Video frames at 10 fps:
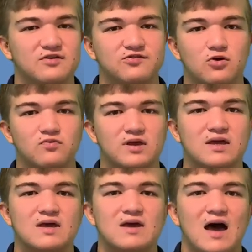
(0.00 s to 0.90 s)
That's
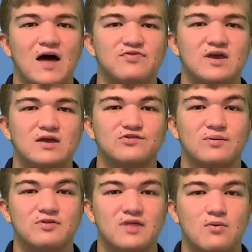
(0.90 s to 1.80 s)
certainly, I think,
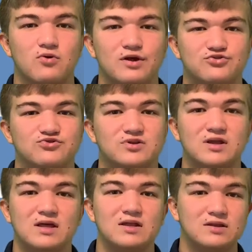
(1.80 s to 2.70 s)
something they were interested
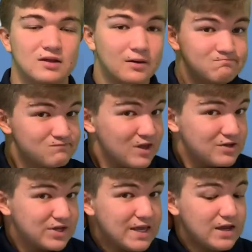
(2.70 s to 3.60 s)
in to
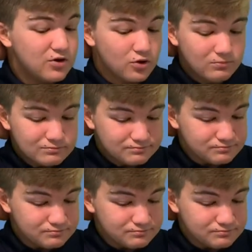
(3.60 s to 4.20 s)
hear.